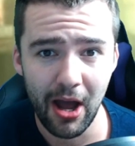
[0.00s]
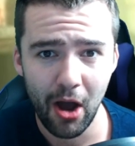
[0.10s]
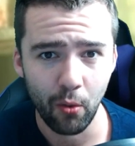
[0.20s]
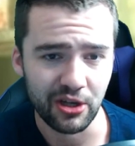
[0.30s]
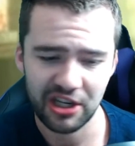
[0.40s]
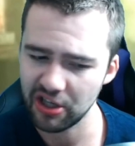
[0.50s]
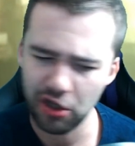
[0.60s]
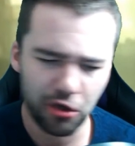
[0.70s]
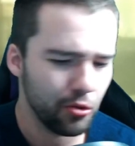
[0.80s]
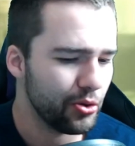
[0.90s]
which is a
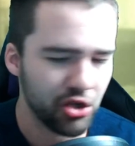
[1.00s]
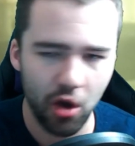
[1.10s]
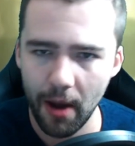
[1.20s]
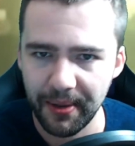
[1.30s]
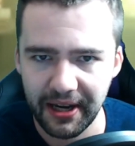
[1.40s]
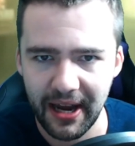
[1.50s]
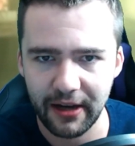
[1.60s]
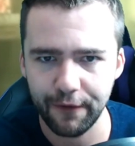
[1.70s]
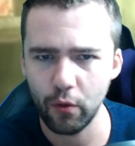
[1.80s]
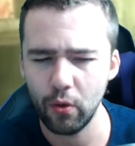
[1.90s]
huge Cyber
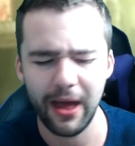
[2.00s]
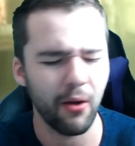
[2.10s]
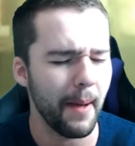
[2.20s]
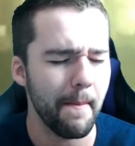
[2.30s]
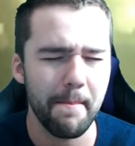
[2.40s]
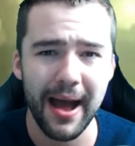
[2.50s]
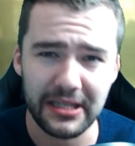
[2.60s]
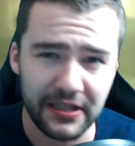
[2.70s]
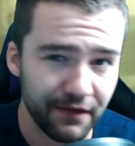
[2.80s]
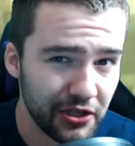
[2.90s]
Connect fallout, a
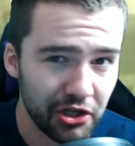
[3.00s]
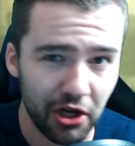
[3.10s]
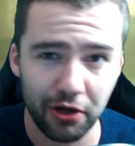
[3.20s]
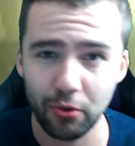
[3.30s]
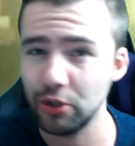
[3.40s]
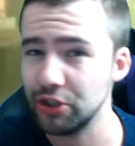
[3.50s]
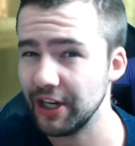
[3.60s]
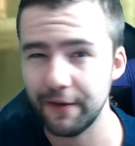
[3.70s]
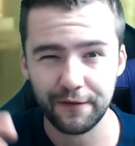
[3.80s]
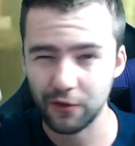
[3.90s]
massive internal
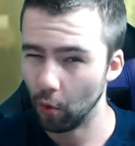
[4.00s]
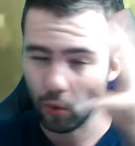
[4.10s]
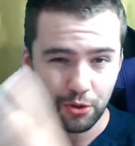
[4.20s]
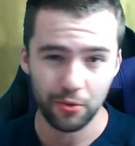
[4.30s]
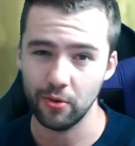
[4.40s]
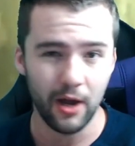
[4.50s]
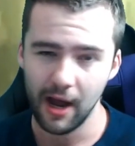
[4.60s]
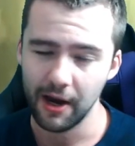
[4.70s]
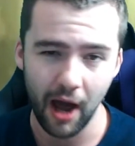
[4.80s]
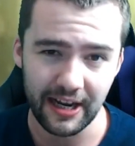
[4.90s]
shift, all to
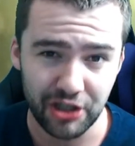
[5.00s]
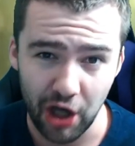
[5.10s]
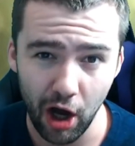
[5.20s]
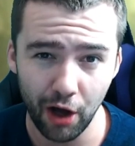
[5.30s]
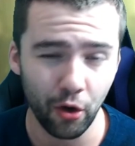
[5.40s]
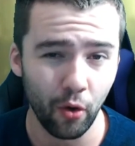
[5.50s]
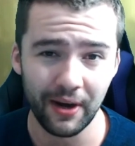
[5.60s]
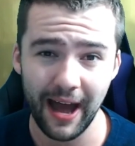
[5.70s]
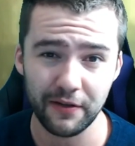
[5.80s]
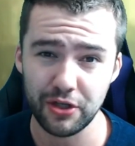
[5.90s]
now uh, internal
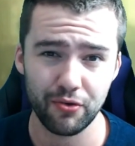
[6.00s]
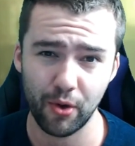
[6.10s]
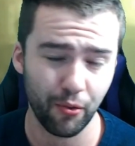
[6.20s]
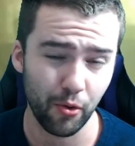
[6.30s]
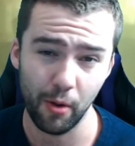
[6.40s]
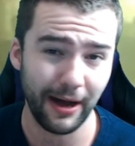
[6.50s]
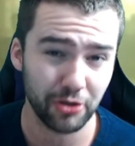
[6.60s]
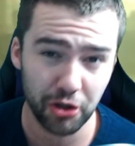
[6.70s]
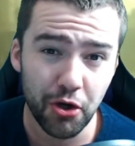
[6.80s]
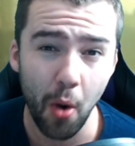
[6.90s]
and having to recruit
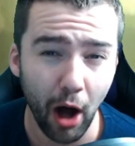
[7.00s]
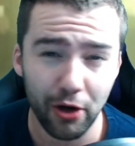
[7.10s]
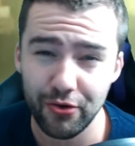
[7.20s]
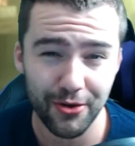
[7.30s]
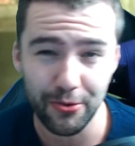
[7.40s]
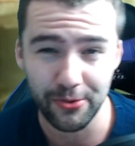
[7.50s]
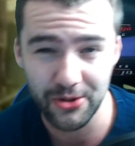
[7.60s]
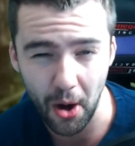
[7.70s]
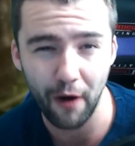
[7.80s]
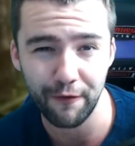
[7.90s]
about 200 new staff